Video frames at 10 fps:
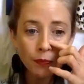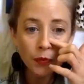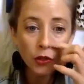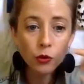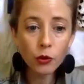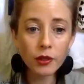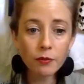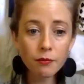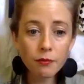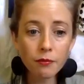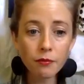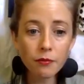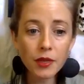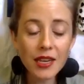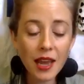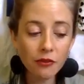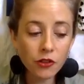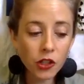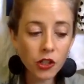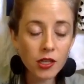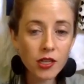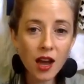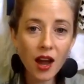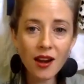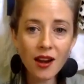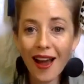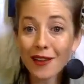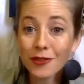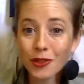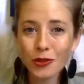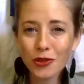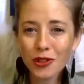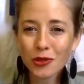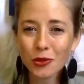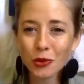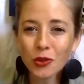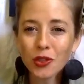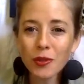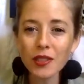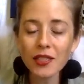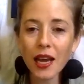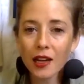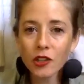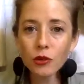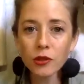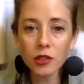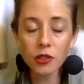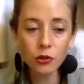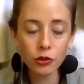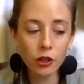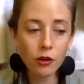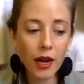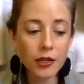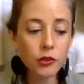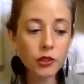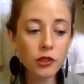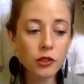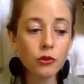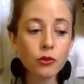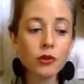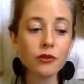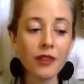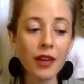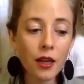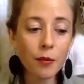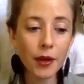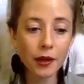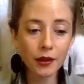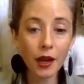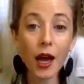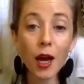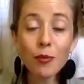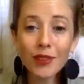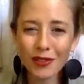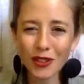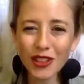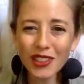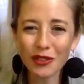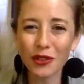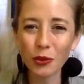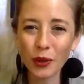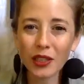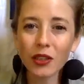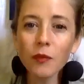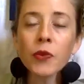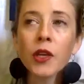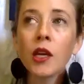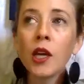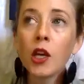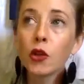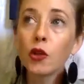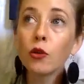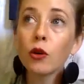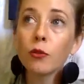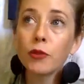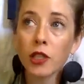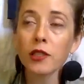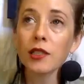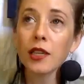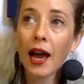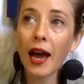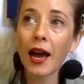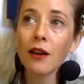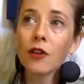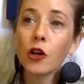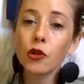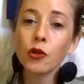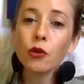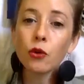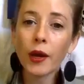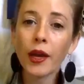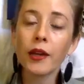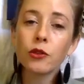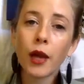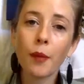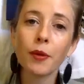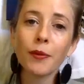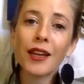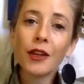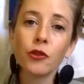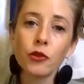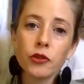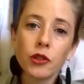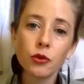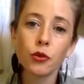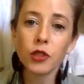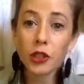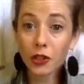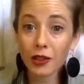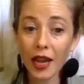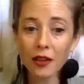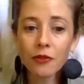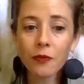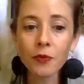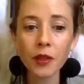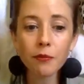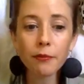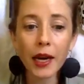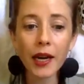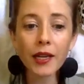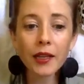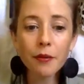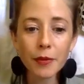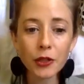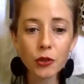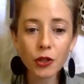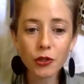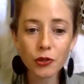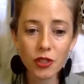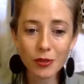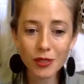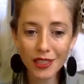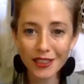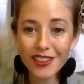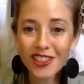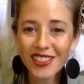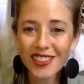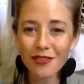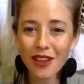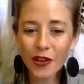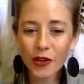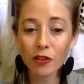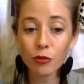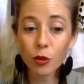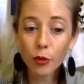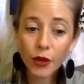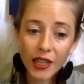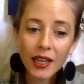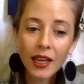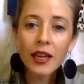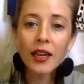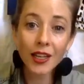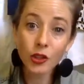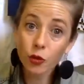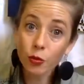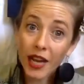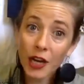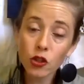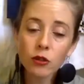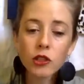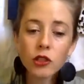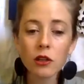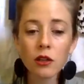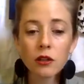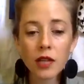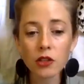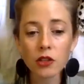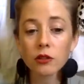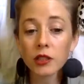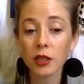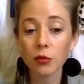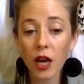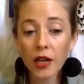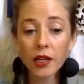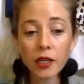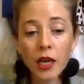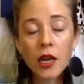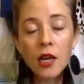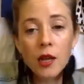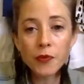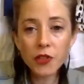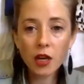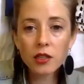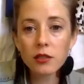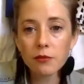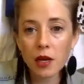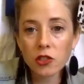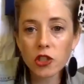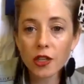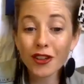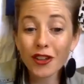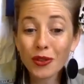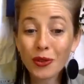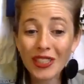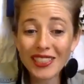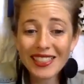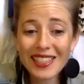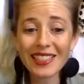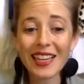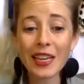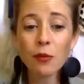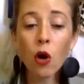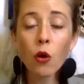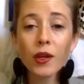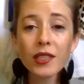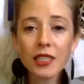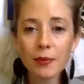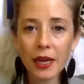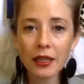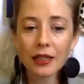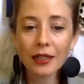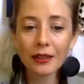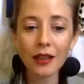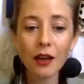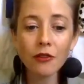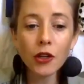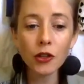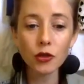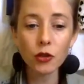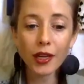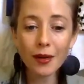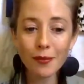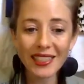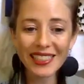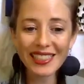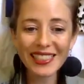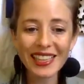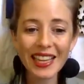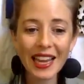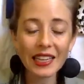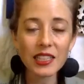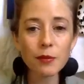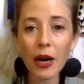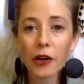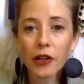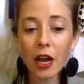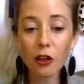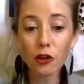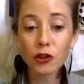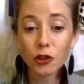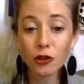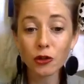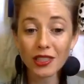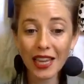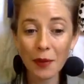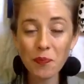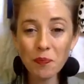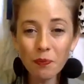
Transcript: You will never not have to use these tools, because as you continue to grow, as you continue to develop and up level, if you will just have a new way to implement and use these tools in your life. My mentor, Susie Batiste, she is the founder of Poopery and Supernatural, which is all natural cleaning product, taught us a mantra in her course that says, "I am always expanding in love, joy, and abundance, and inspiring others to do the same."